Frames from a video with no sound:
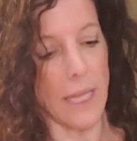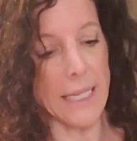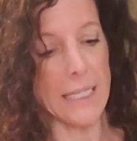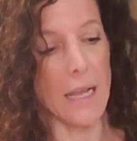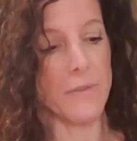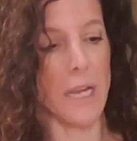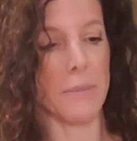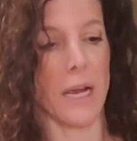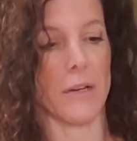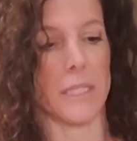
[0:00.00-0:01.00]
It's
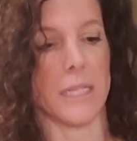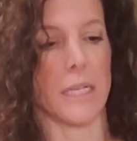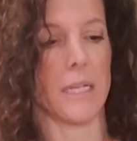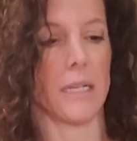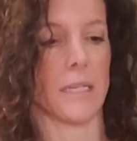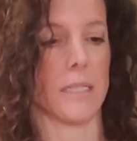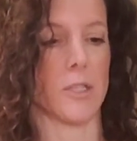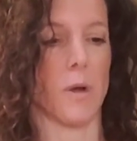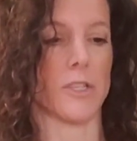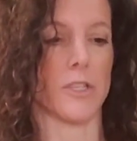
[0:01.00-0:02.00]
lifetime guaranteed,
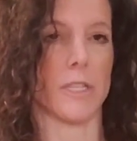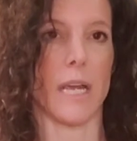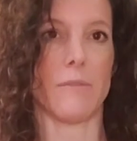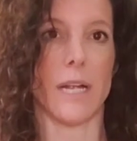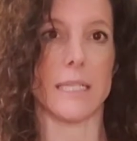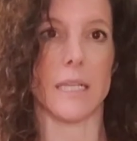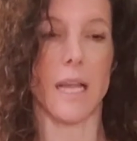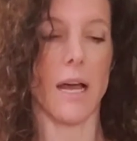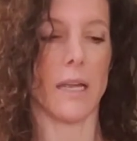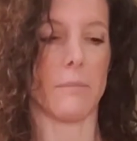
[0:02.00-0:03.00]
dishwasher safe, and has a
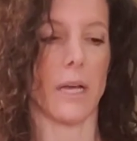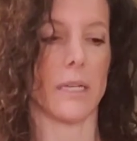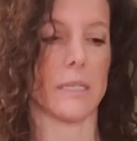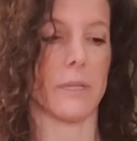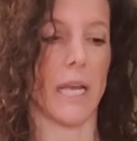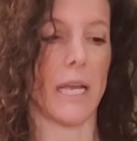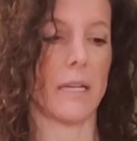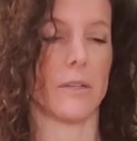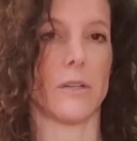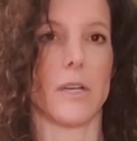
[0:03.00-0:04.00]
locking mechanism in the
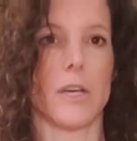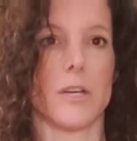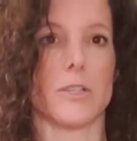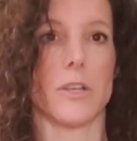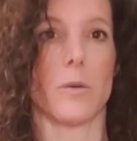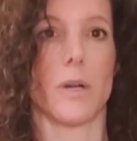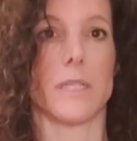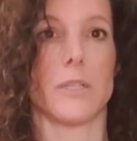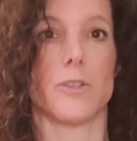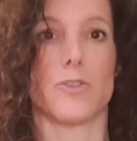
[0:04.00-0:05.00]
handle so that when
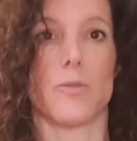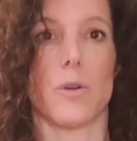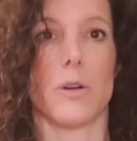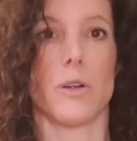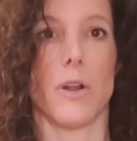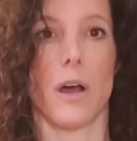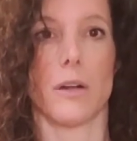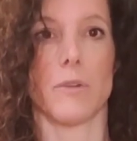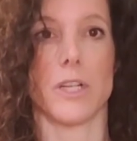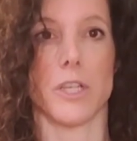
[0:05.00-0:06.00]
it's in your drawer, you're not
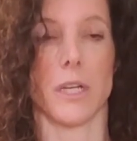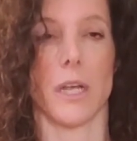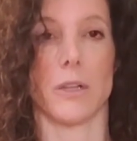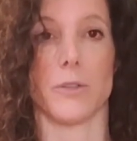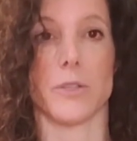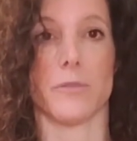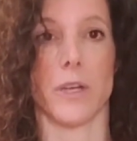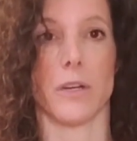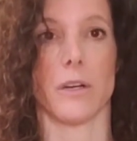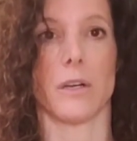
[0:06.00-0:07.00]
gonna reach in and lose a
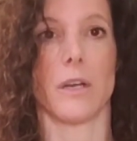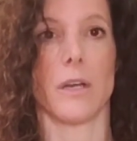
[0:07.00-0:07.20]
finger.